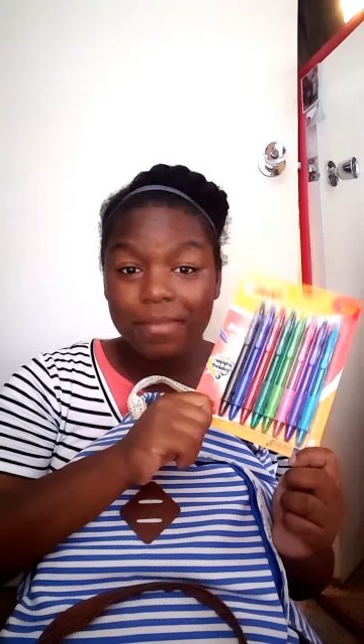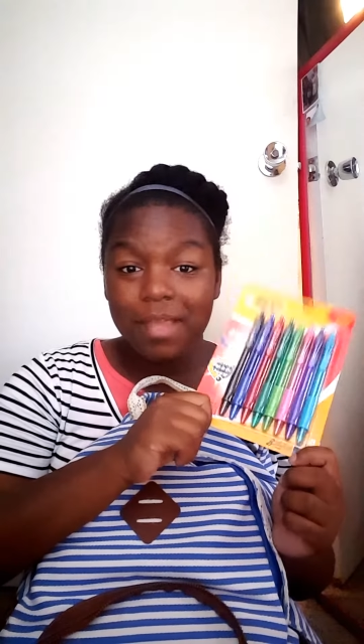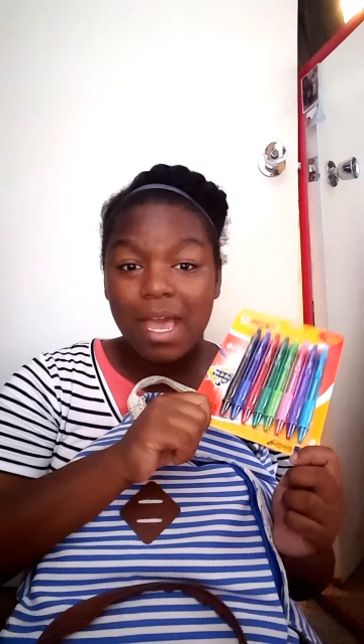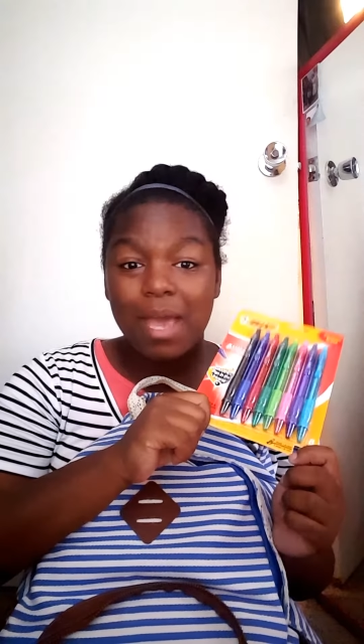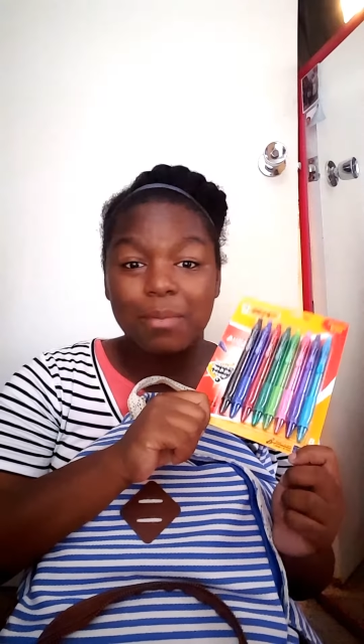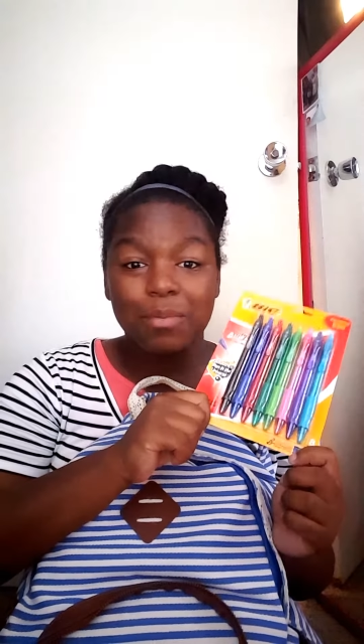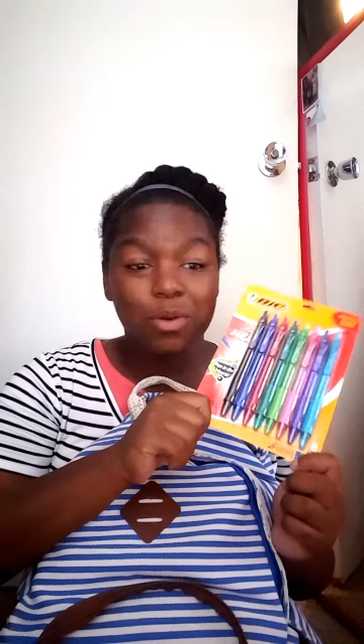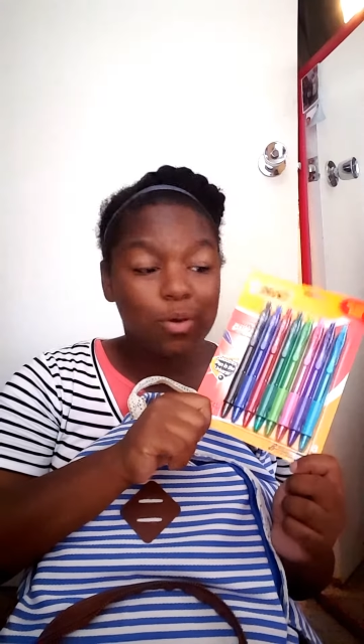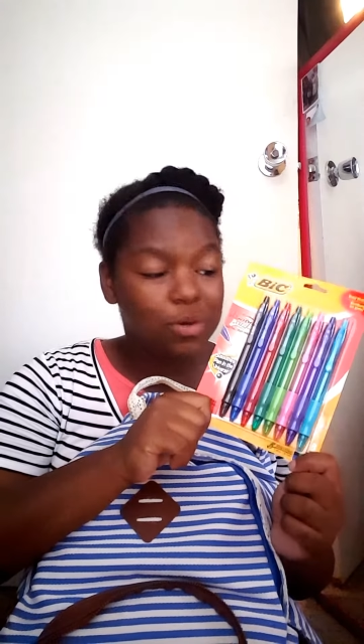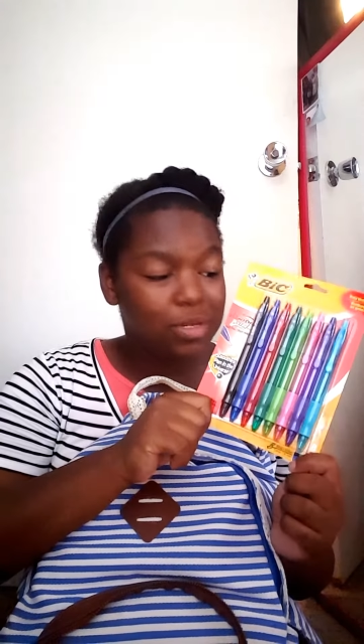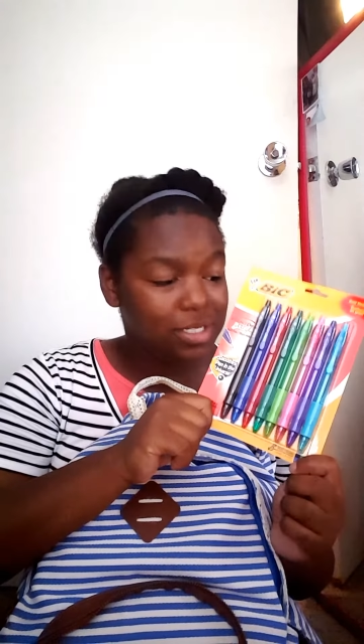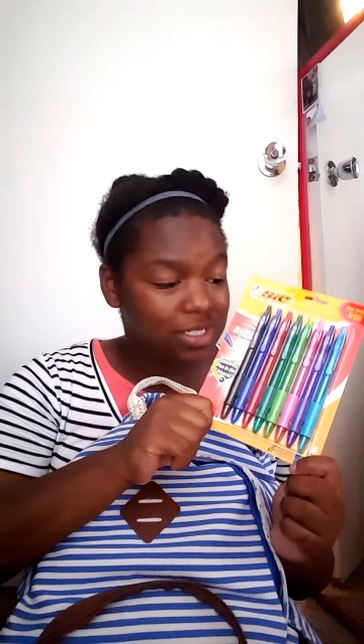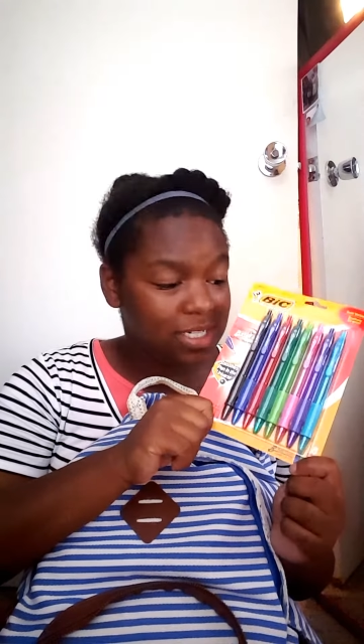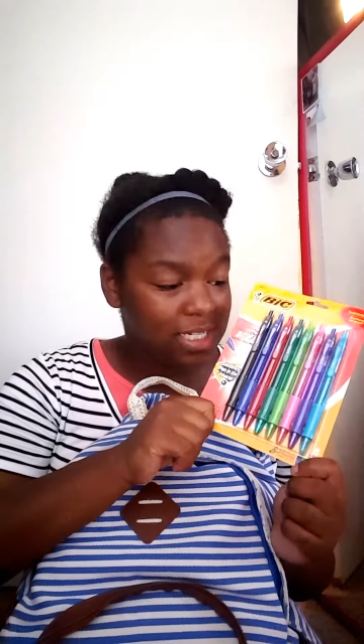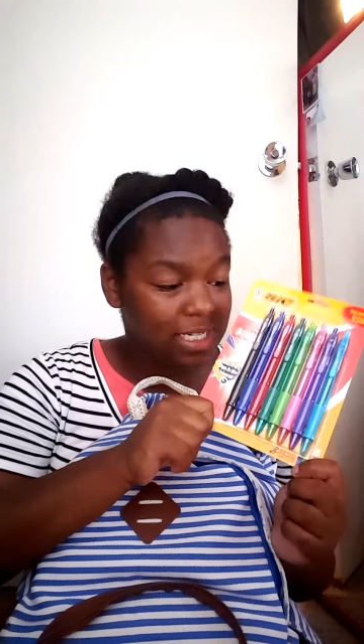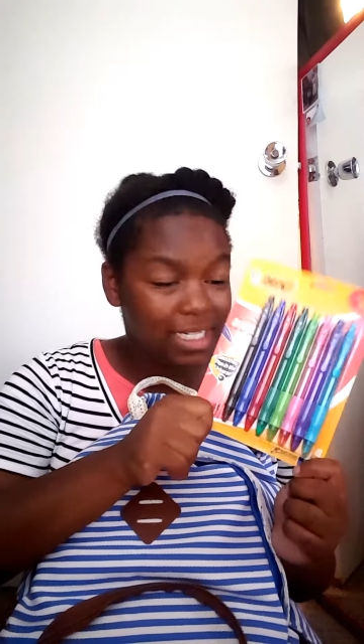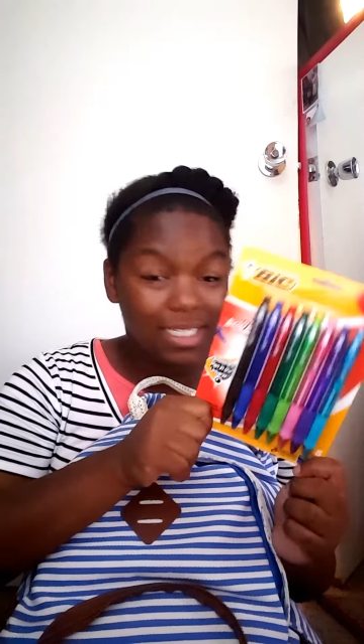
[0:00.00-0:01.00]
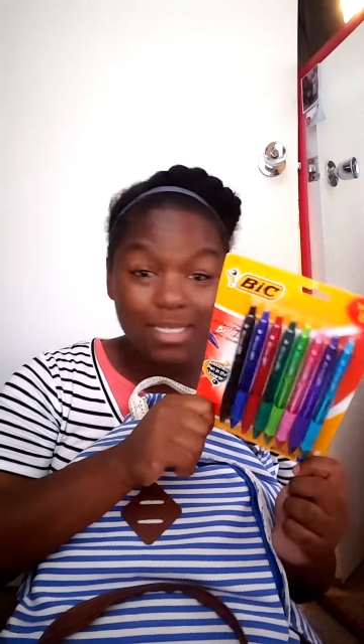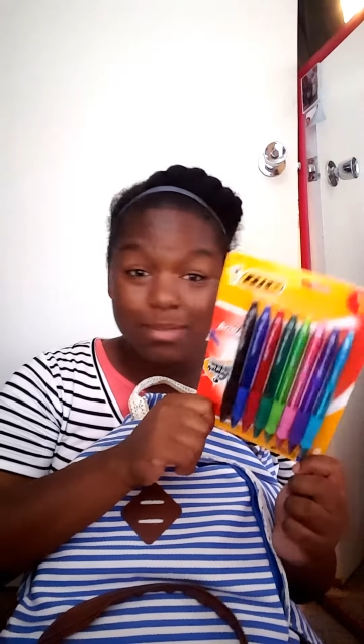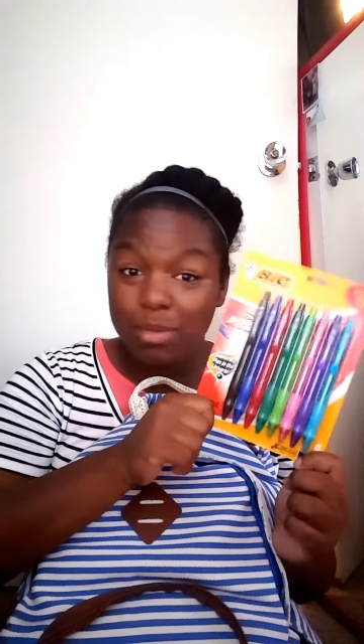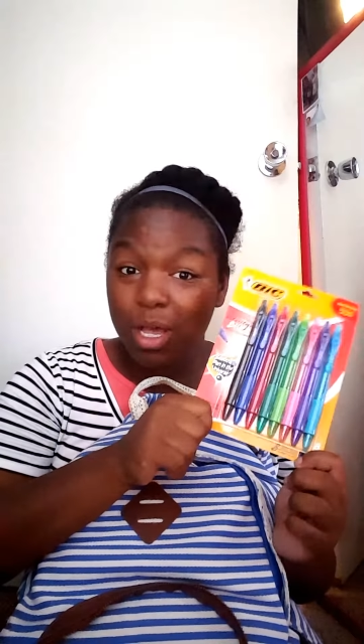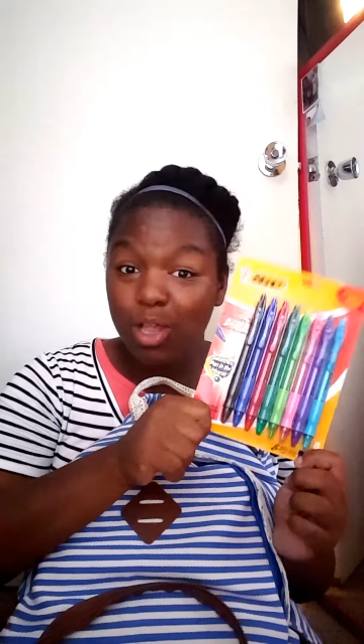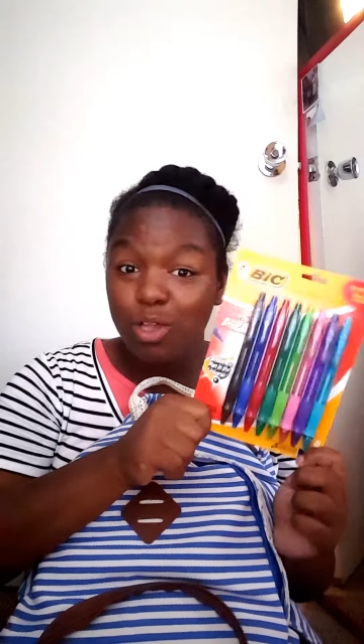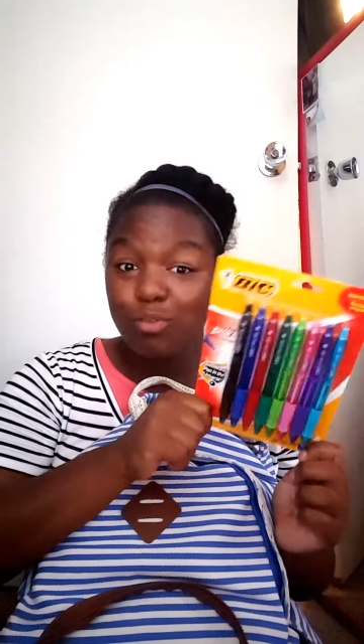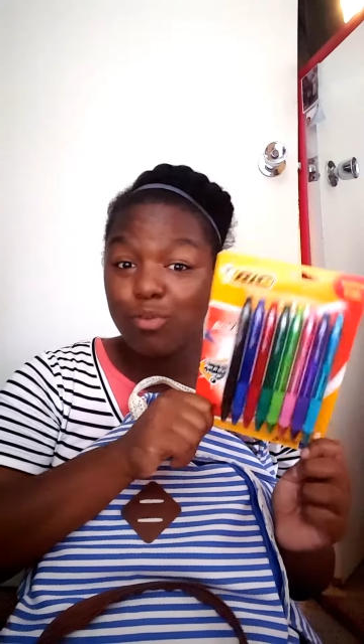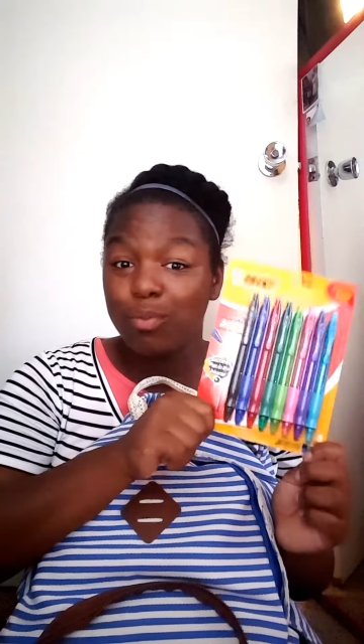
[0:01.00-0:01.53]
I'm going to need some
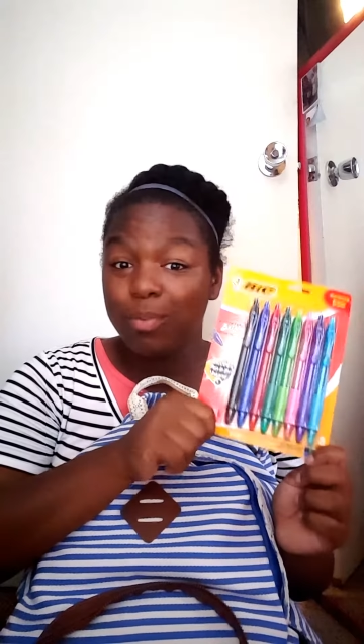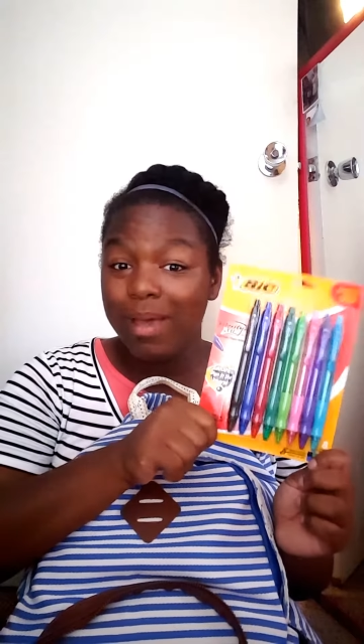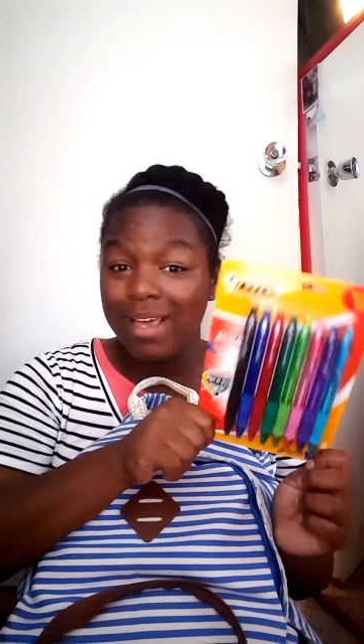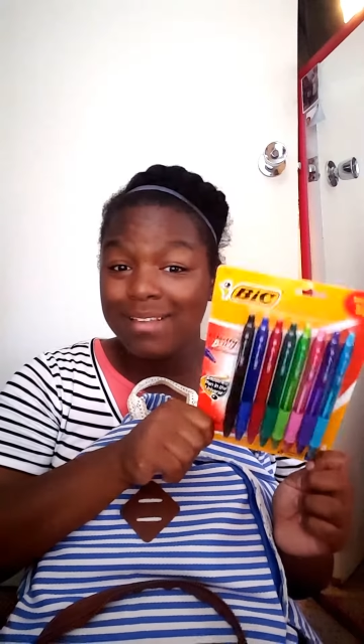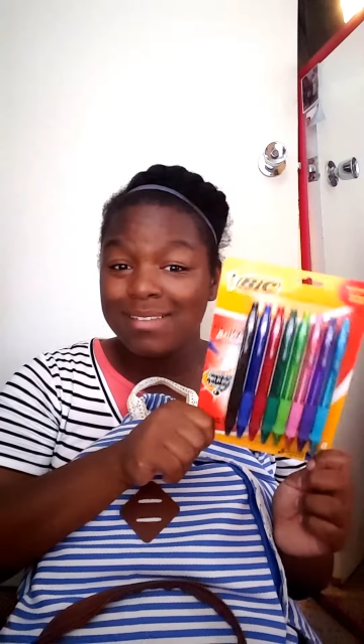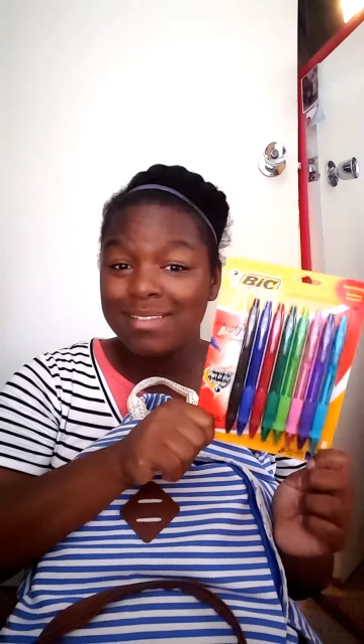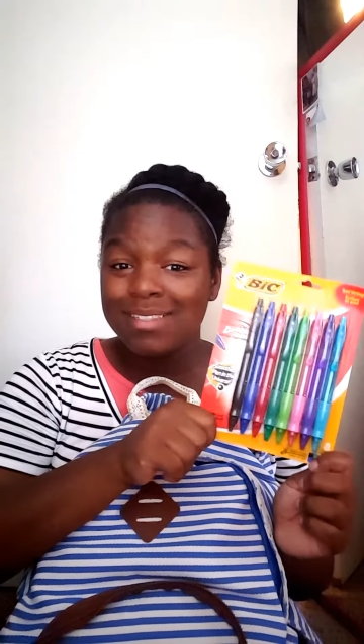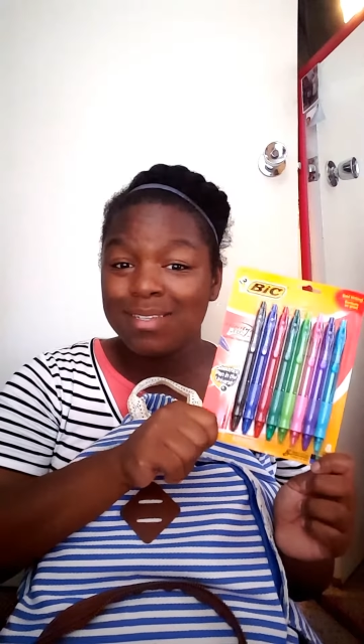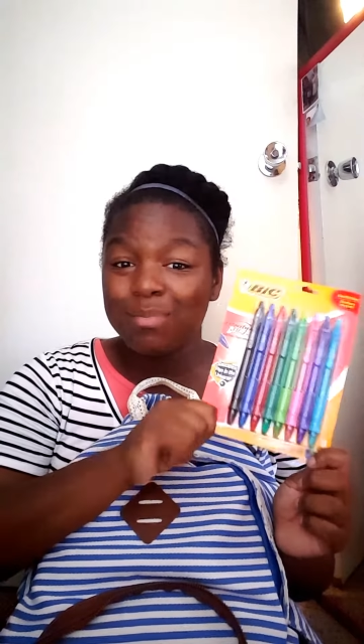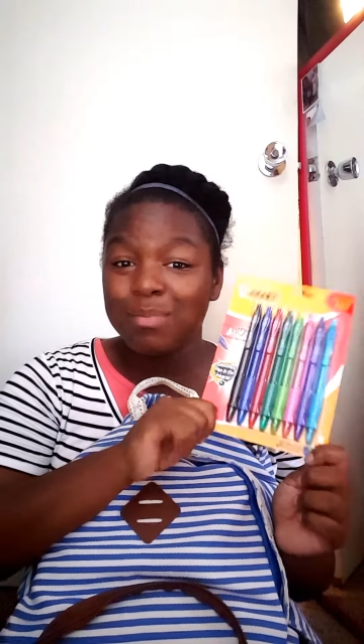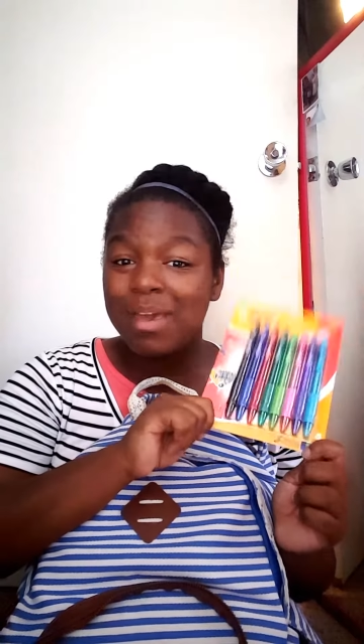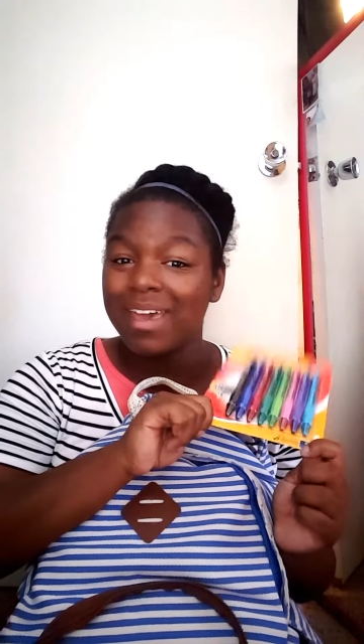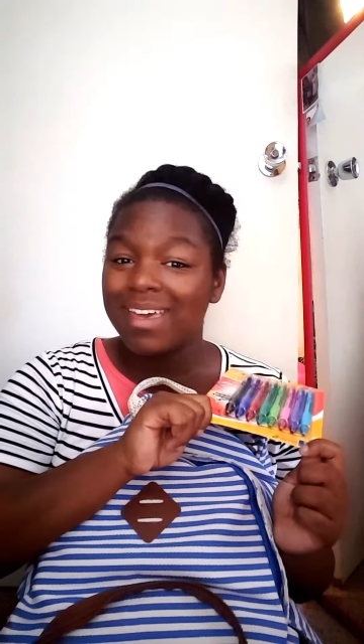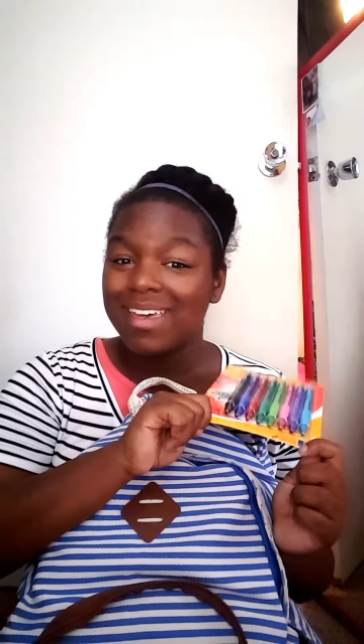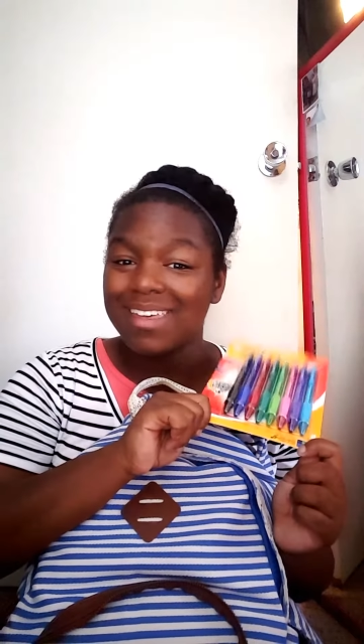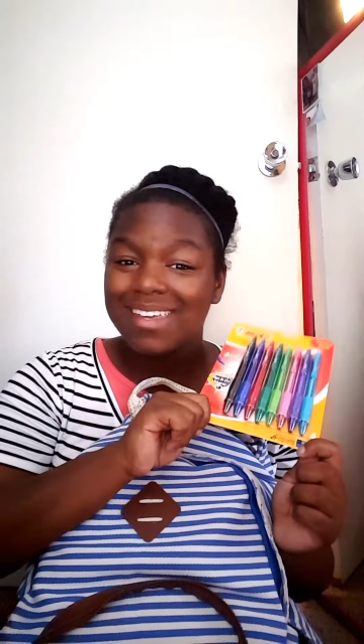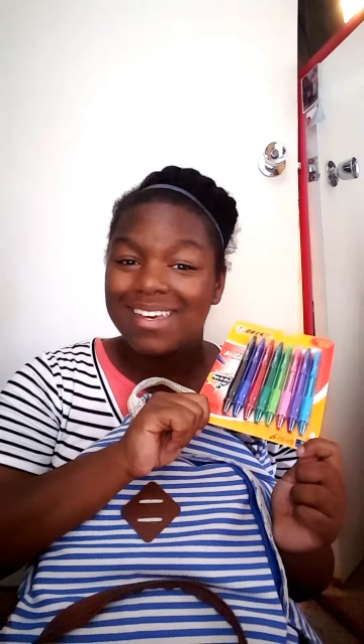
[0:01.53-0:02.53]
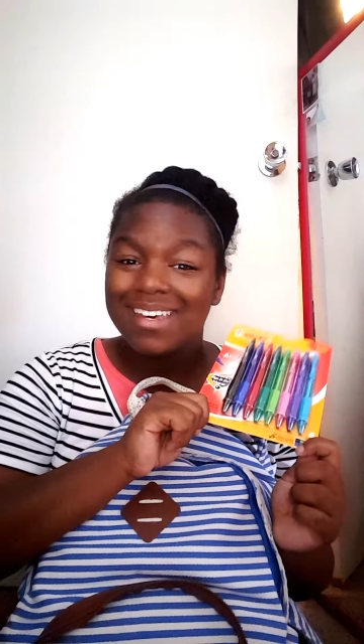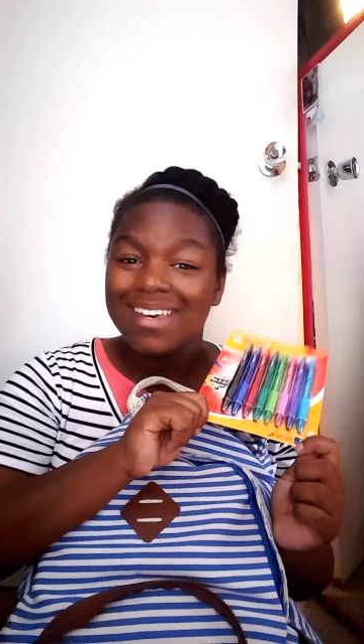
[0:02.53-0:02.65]
colorful pens to make